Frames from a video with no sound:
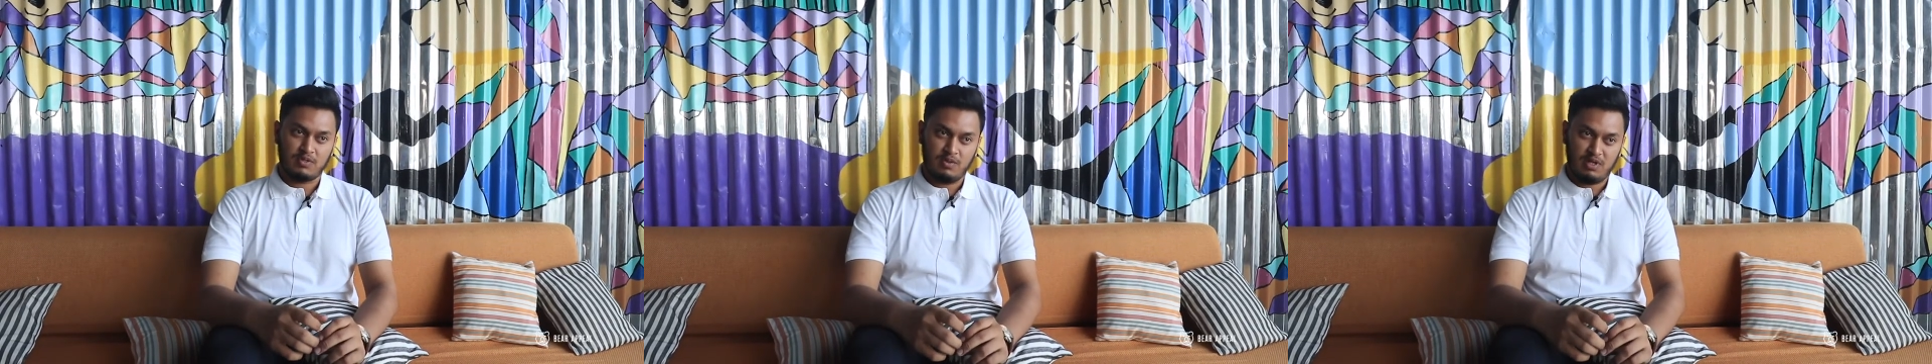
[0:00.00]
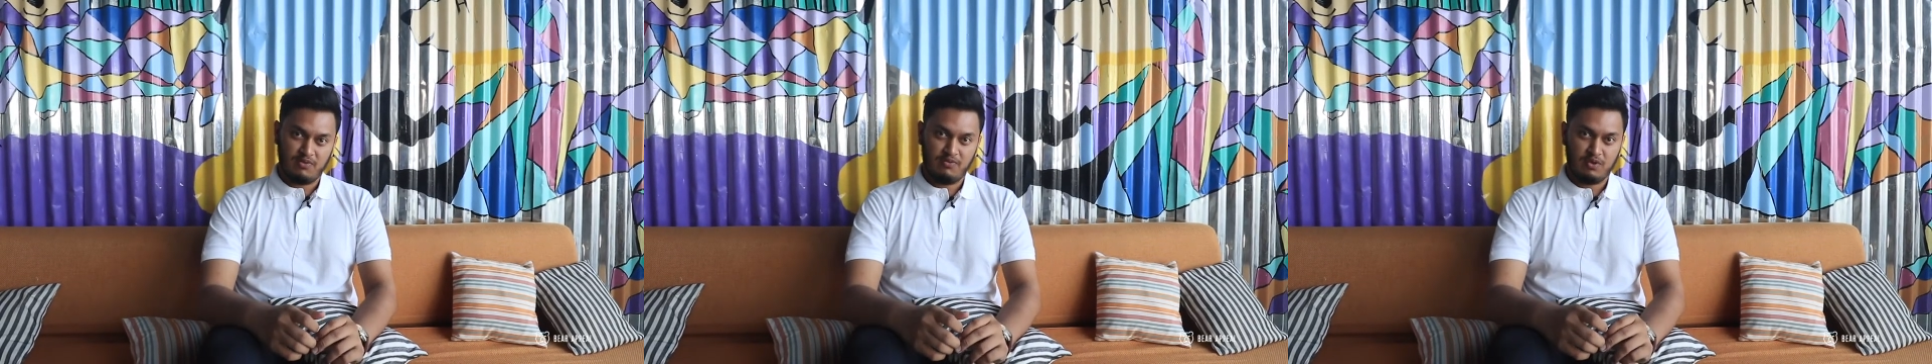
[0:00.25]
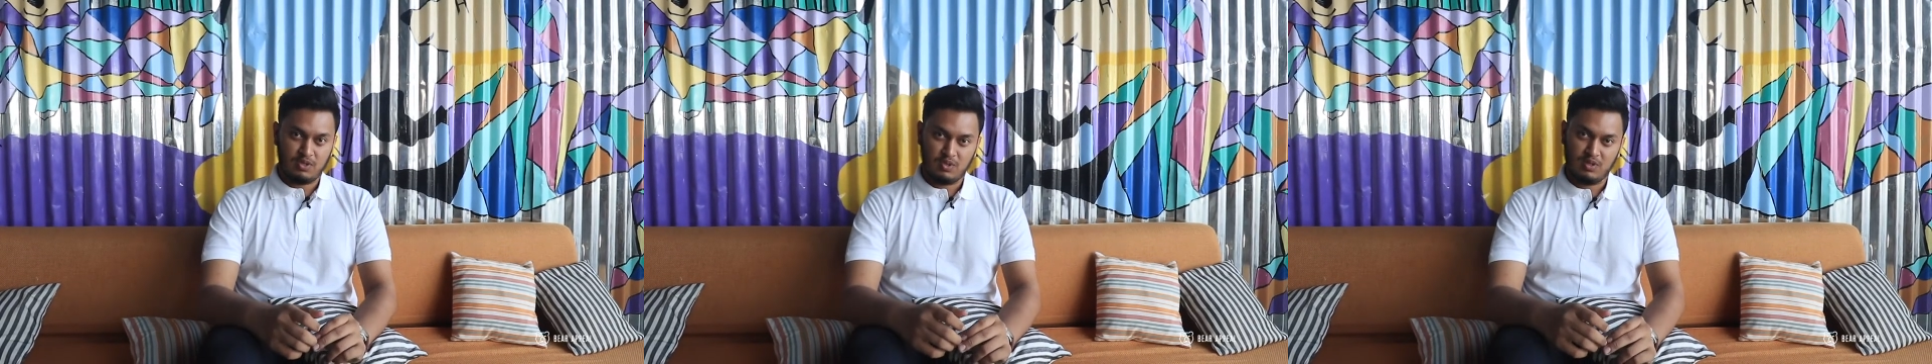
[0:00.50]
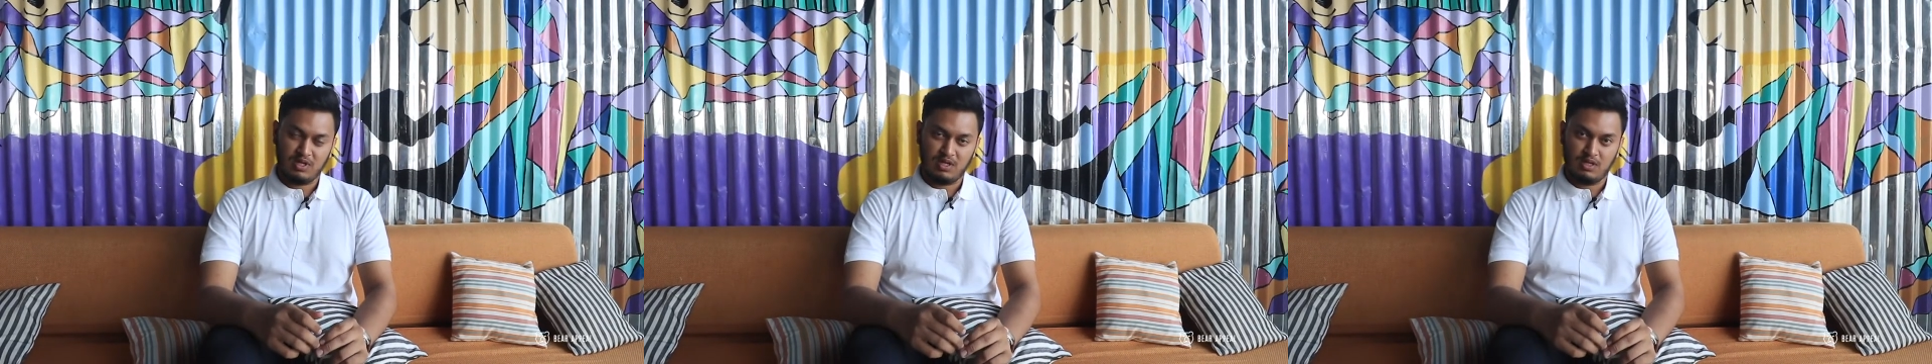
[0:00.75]
very
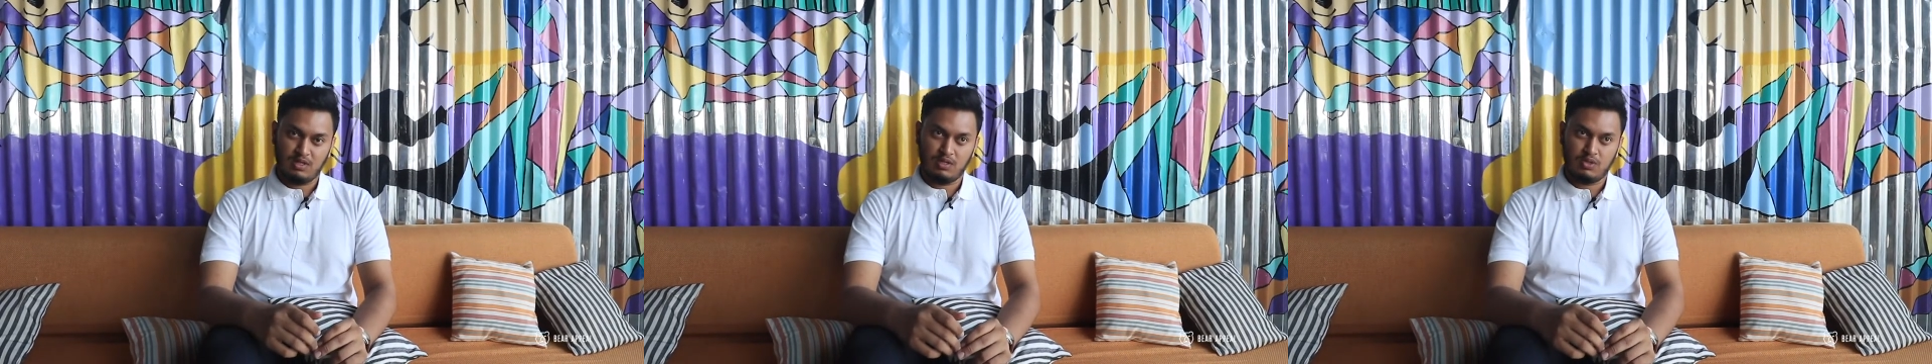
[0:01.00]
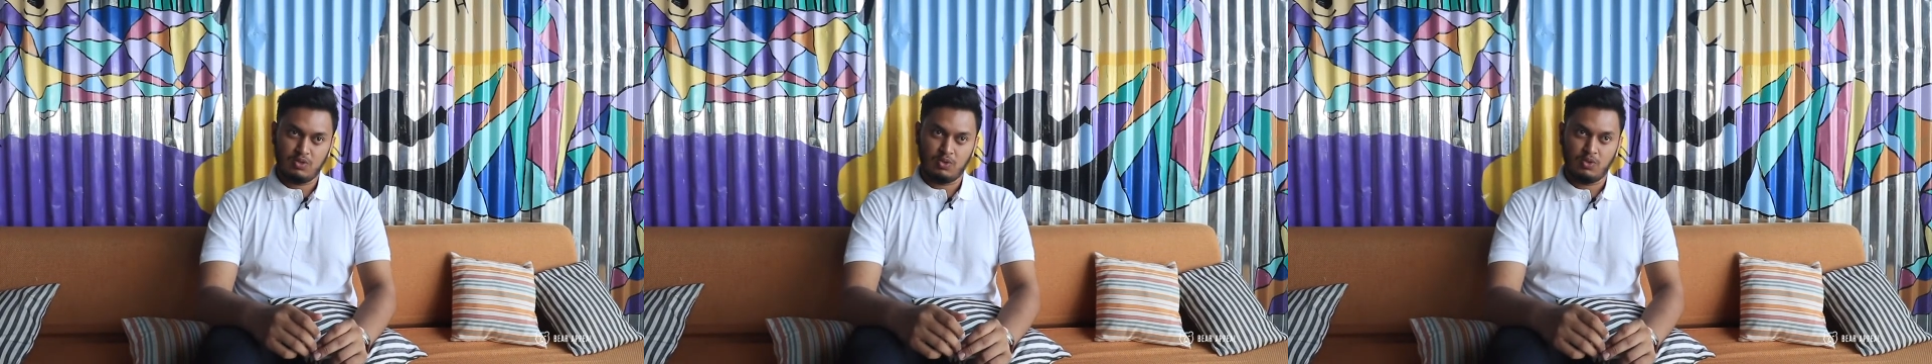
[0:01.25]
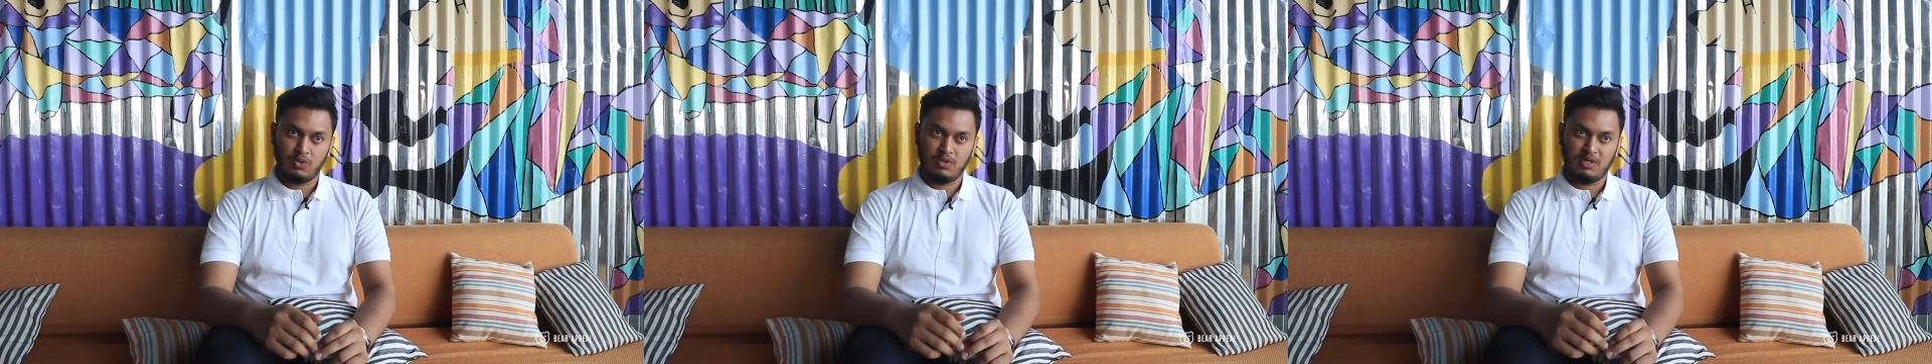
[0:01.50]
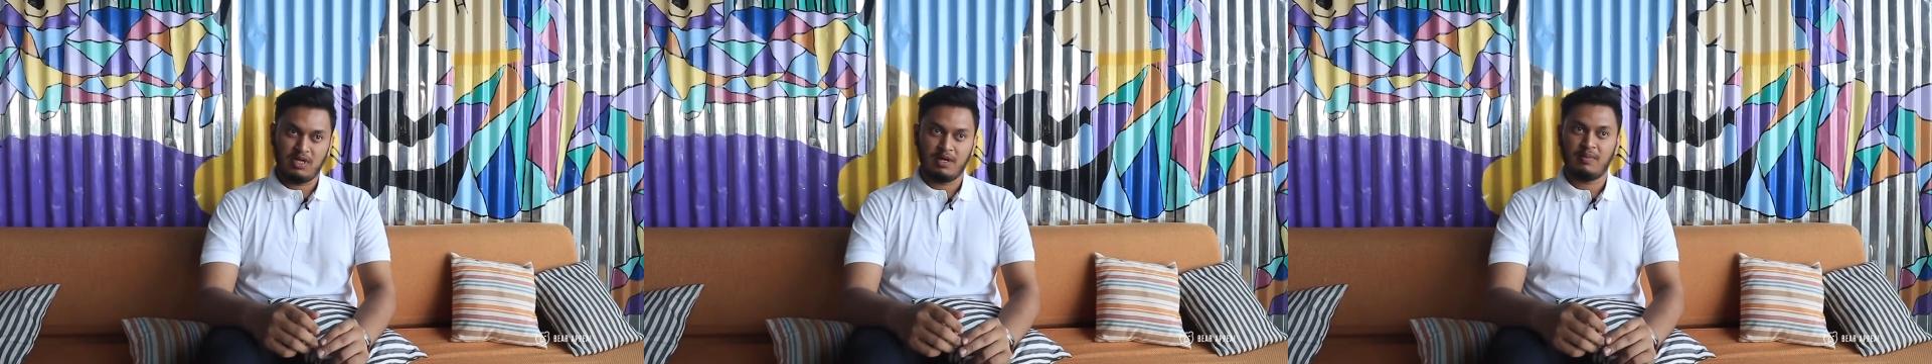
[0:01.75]
fortunate to
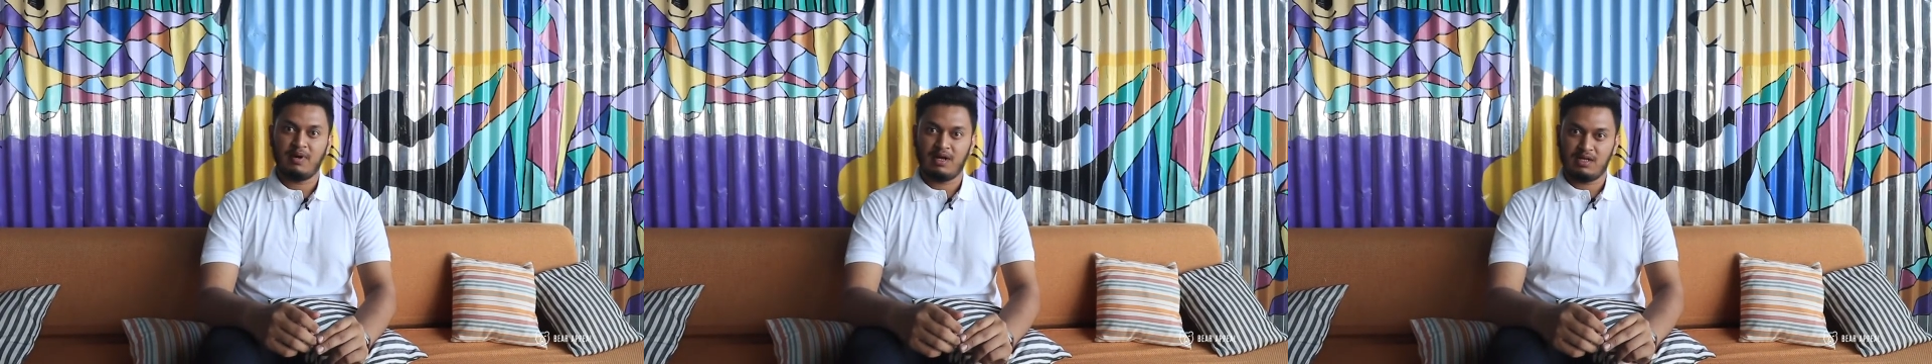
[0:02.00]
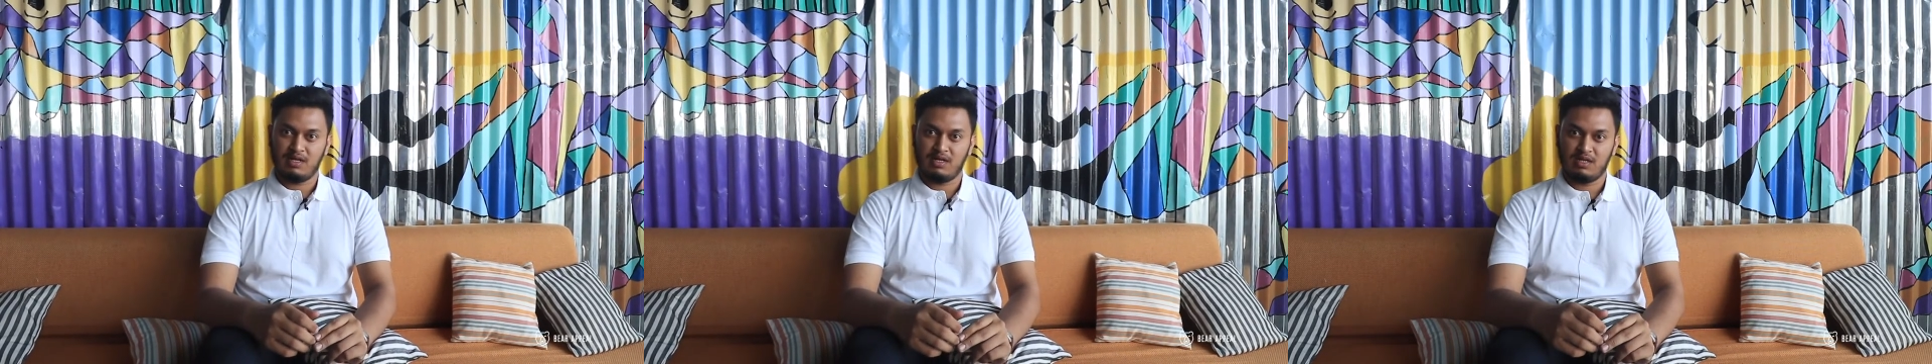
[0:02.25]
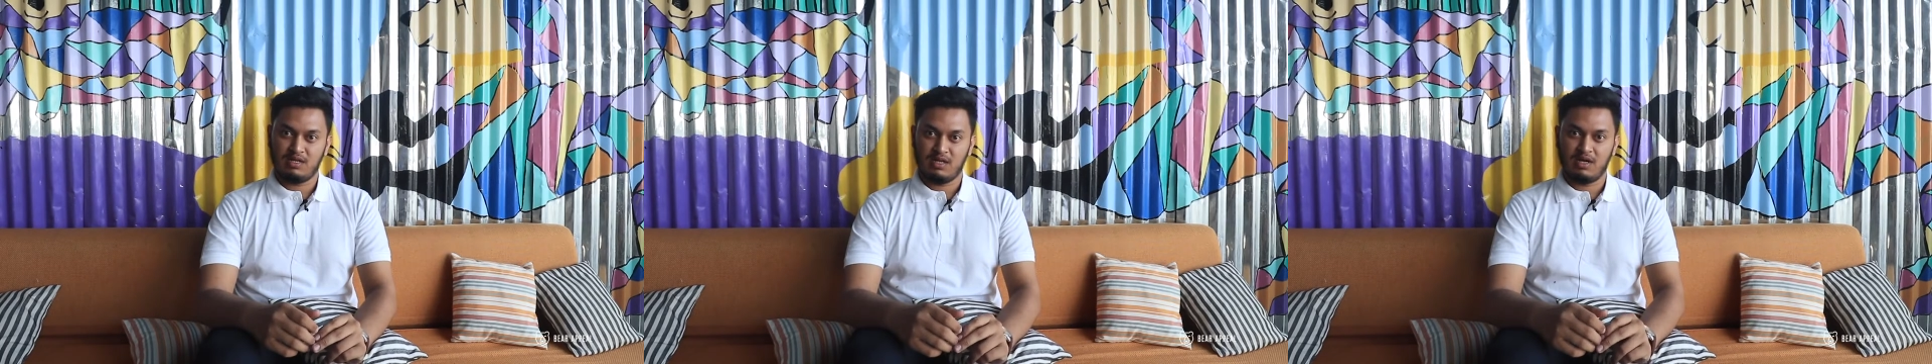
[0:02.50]
take part in it.